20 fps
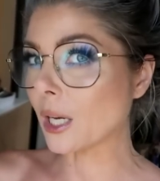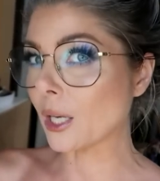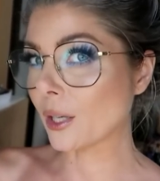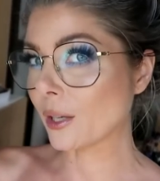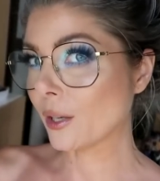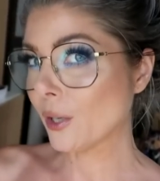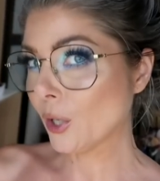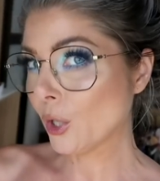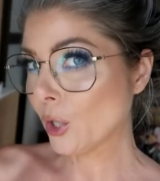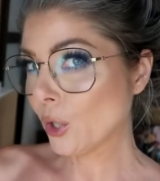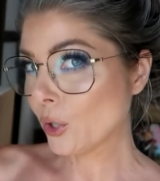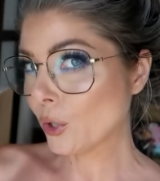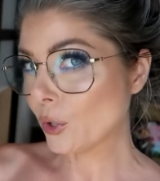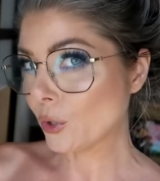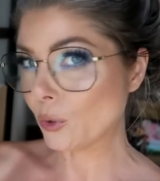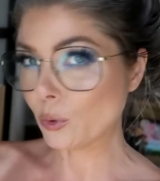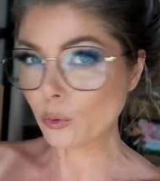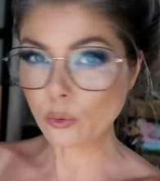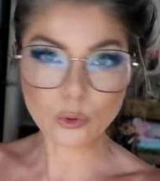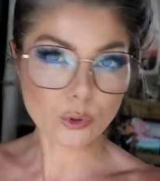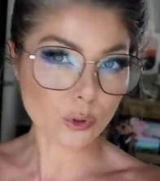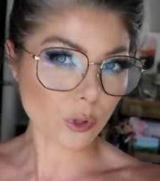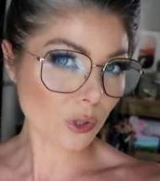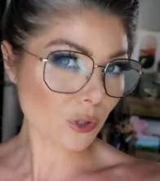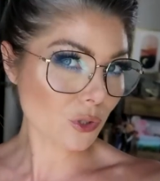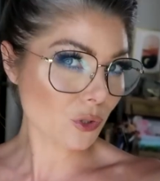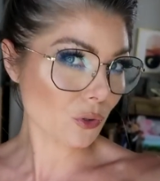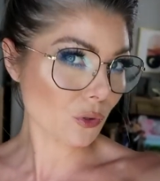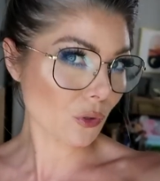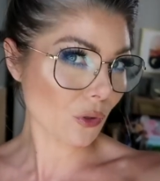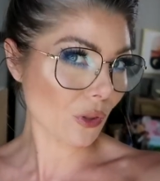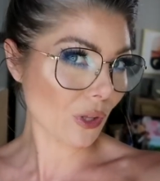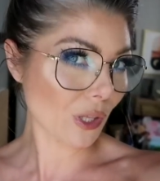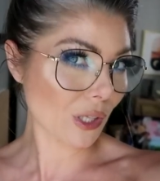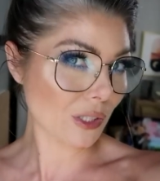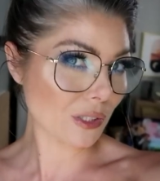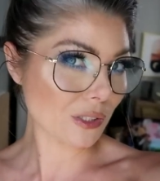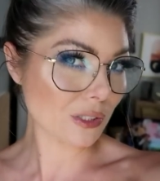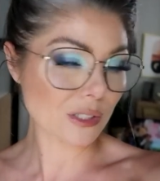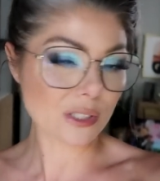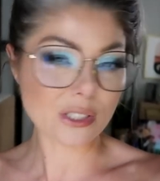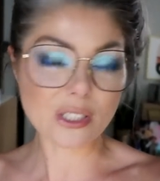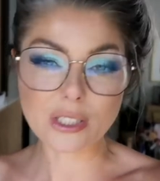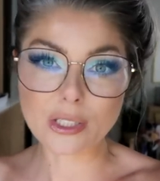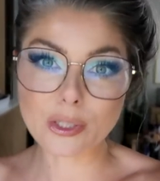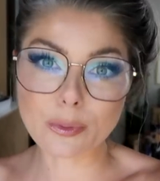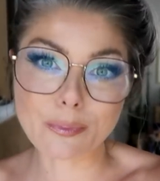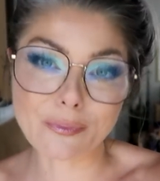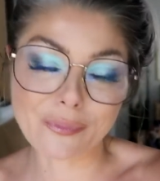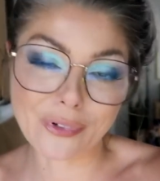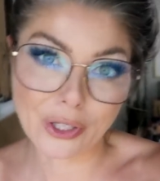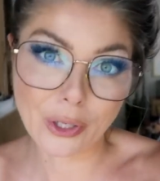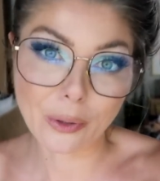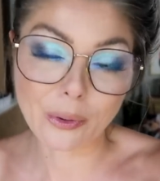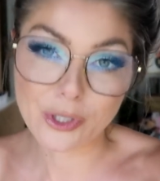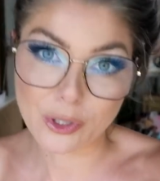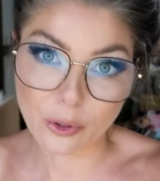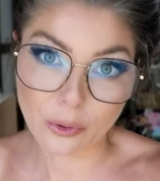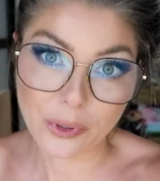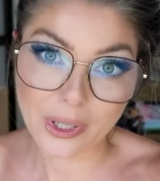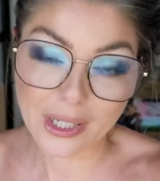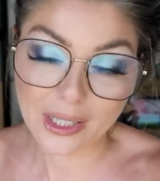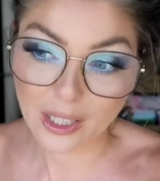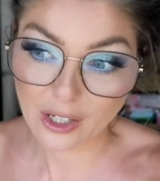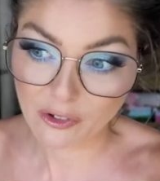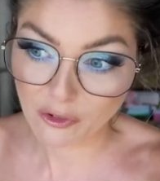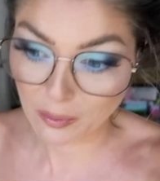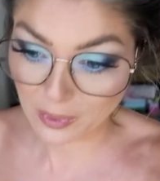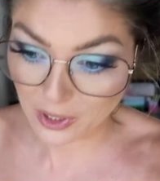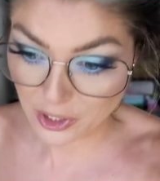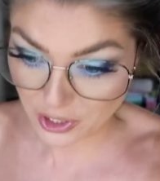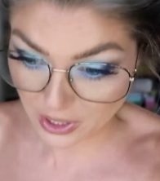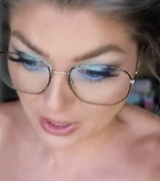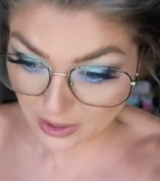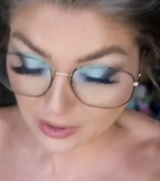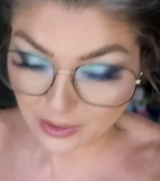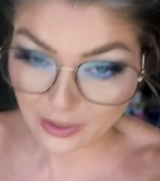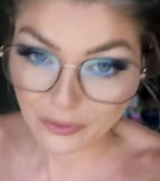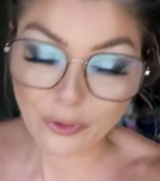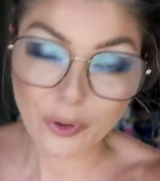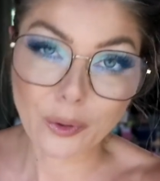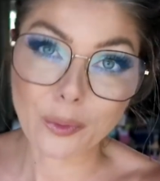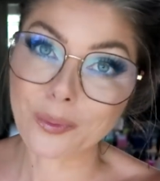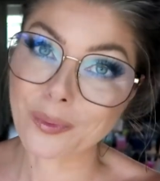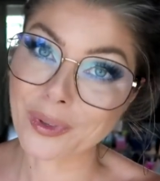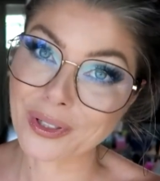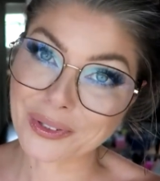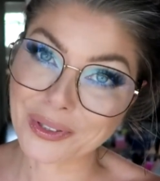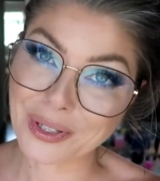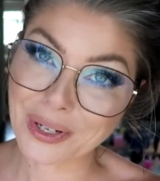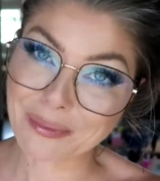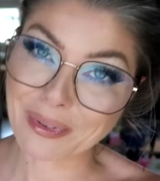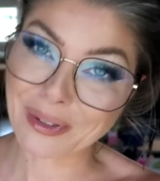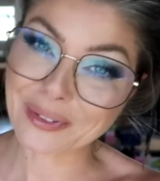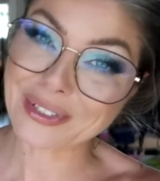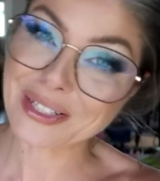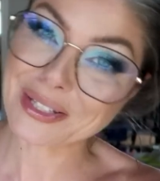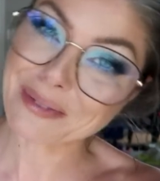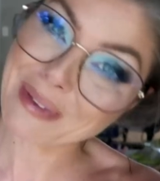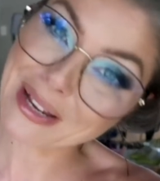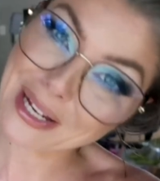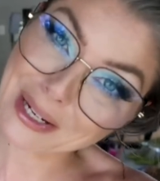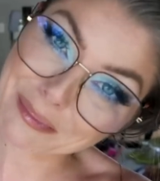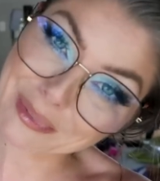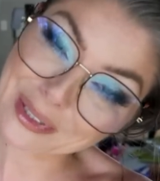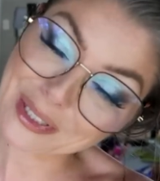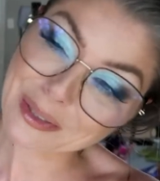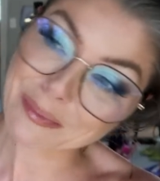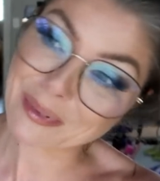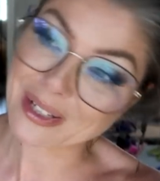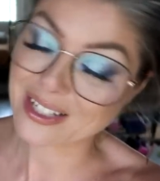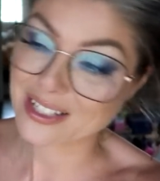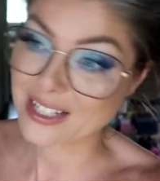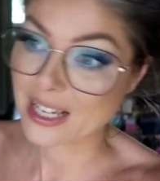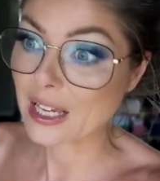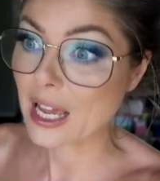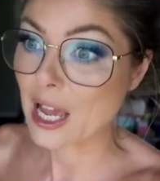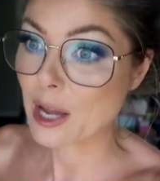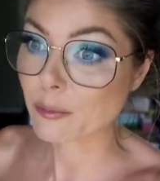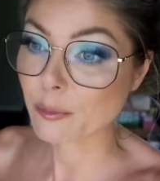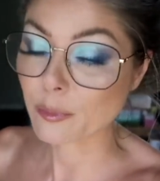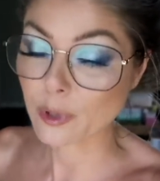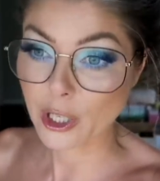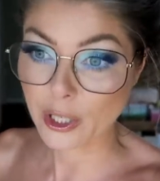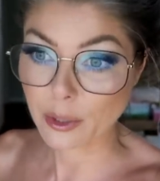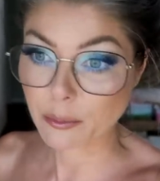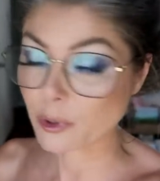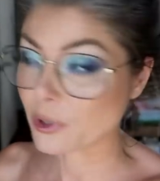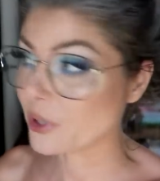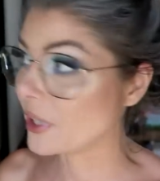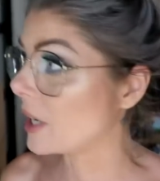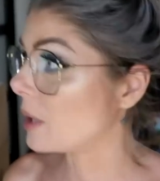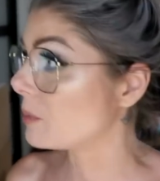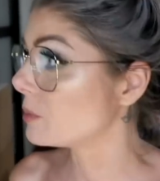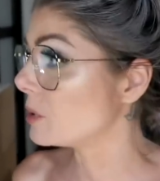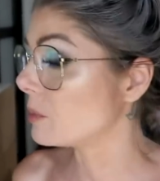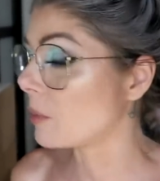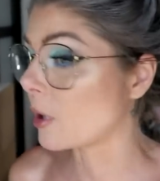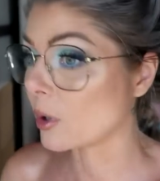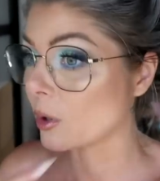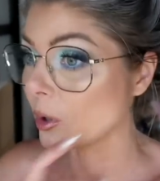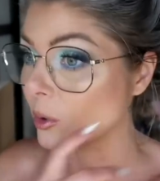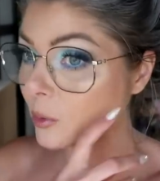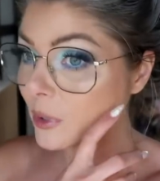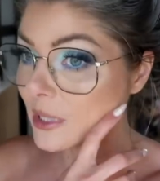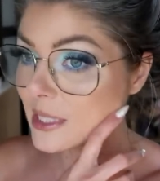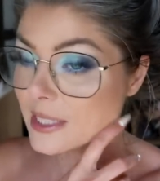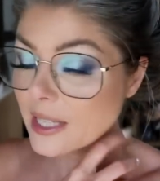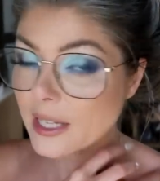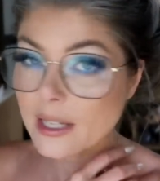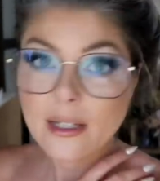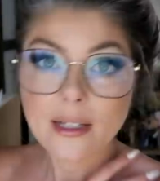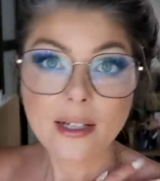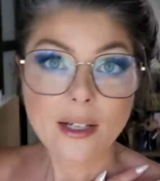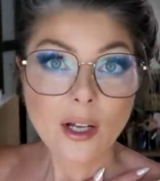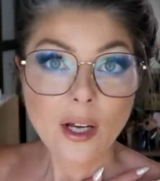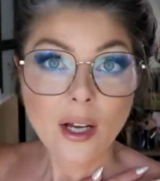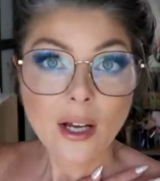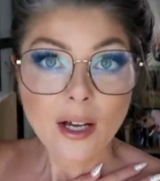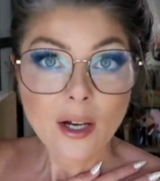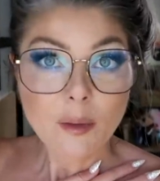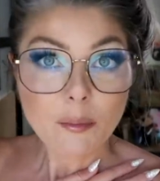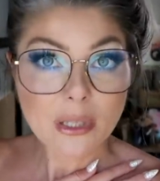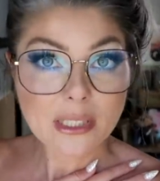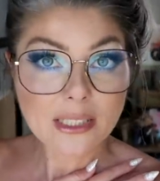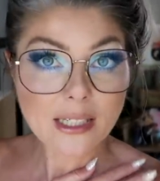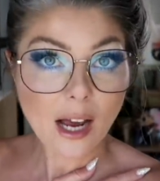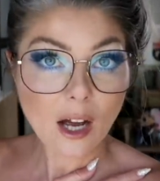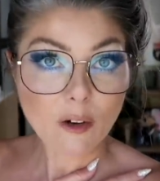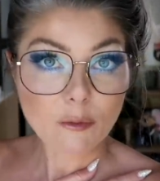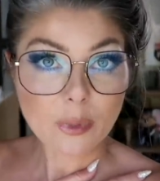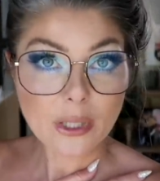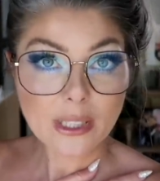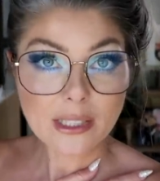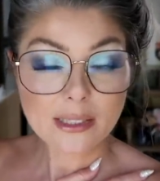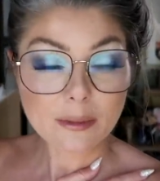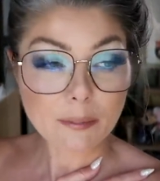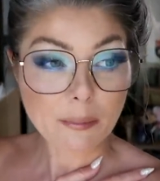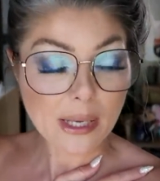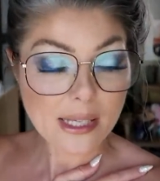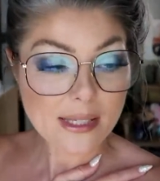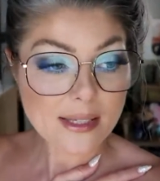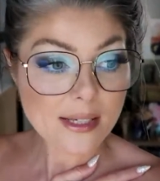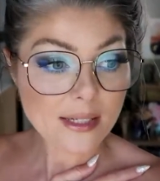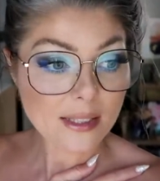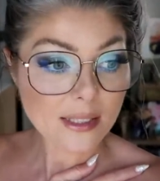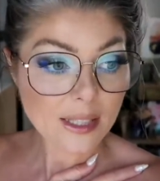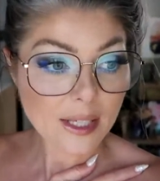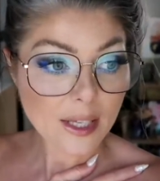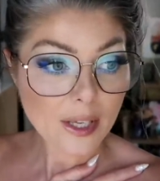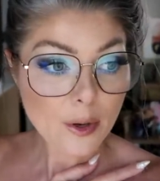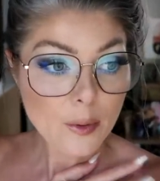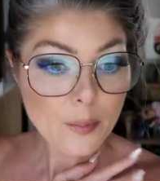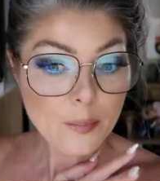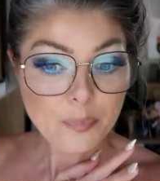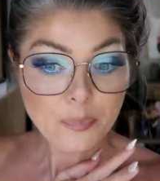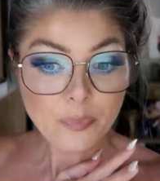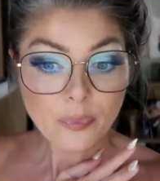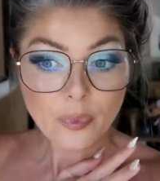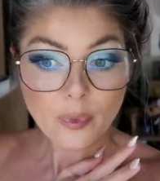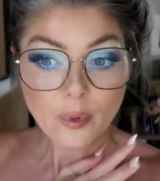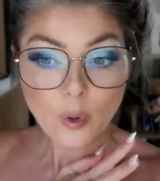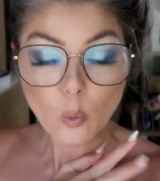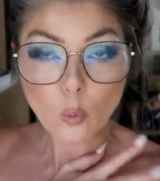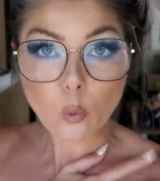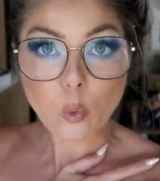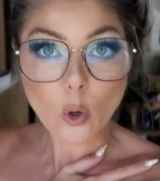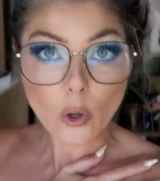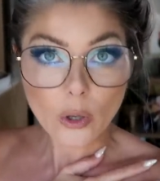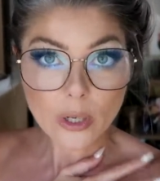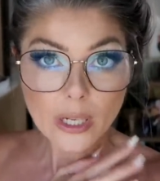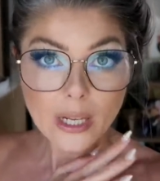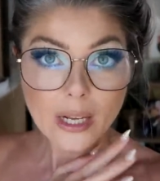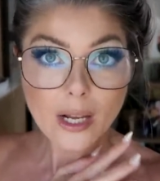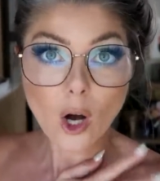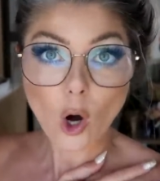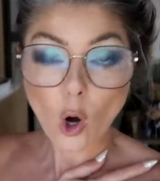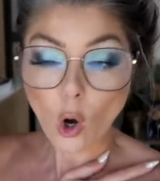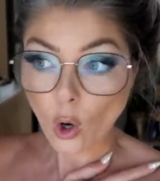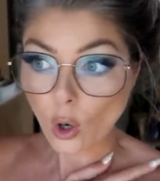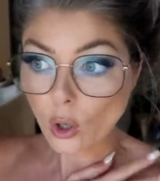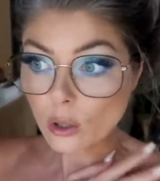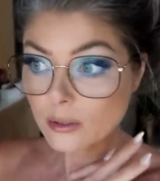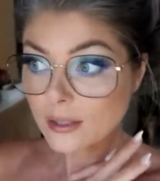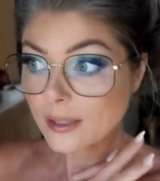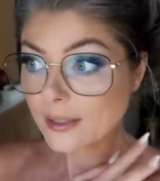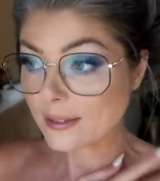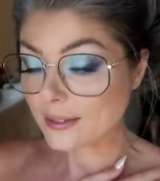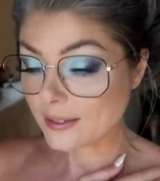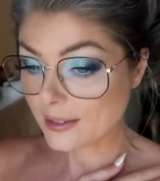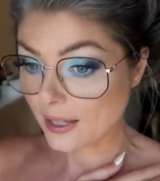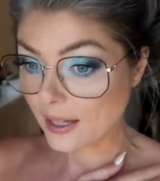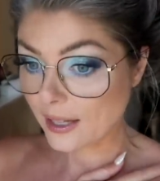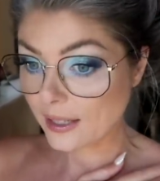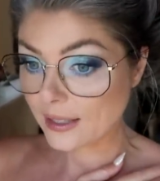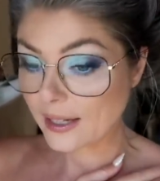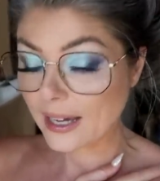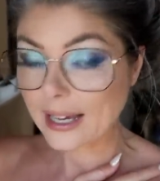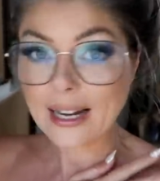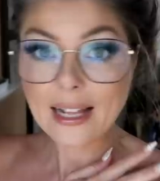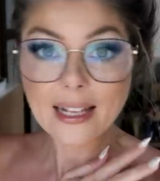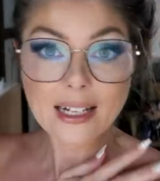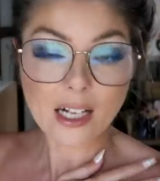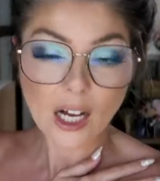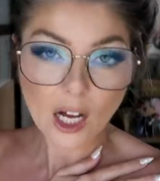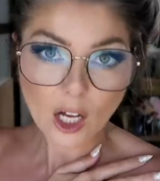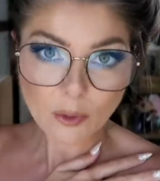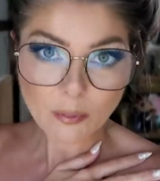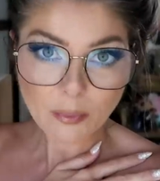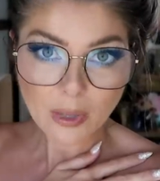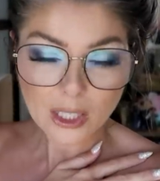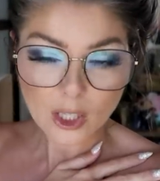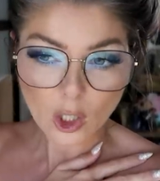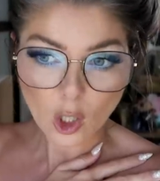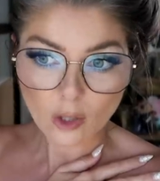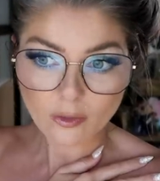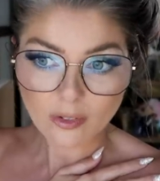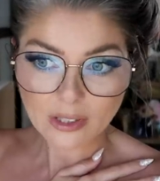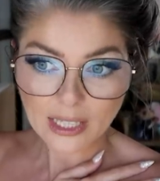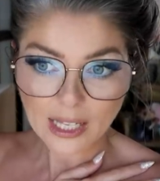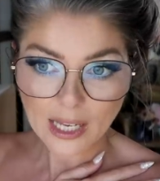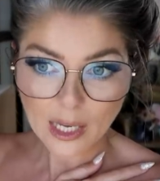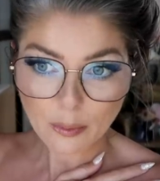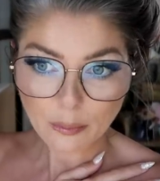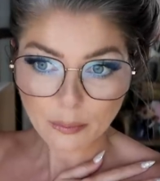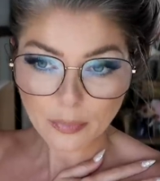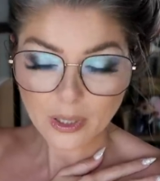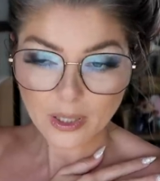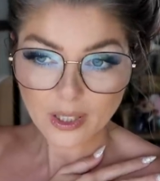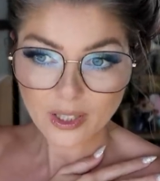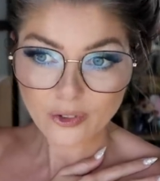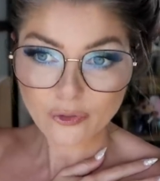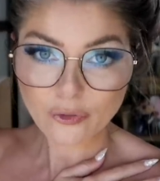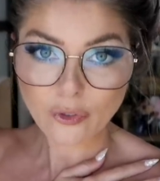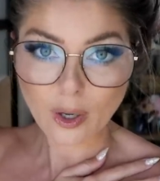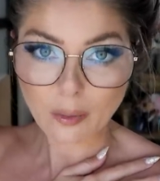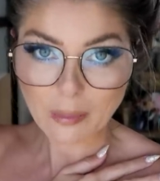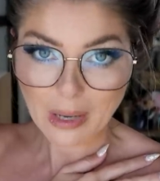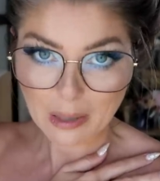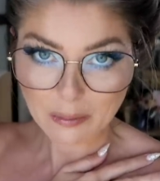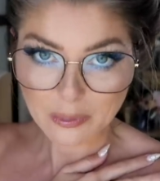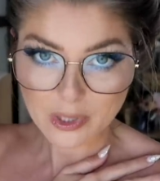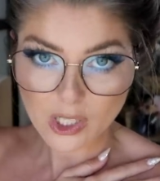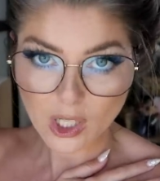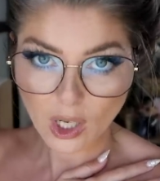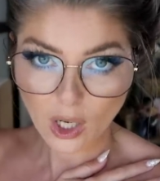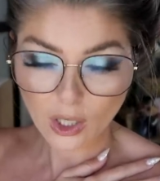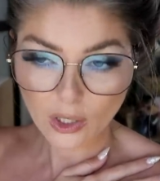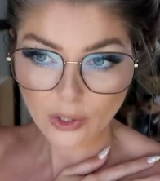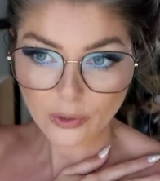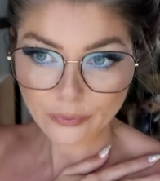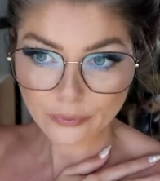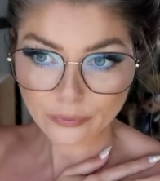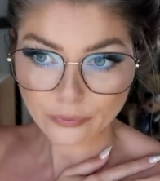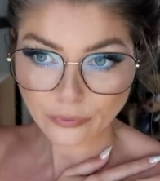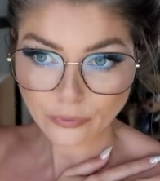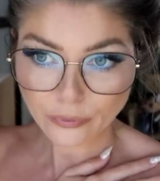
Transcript: like new drugstore things. This video is already live on my channel if you're wondering about this makeup look, because I am gonna put that up tomorrow on Wednesday. But yeah, I've been basically working all day, and I got my lava lamp from Amazon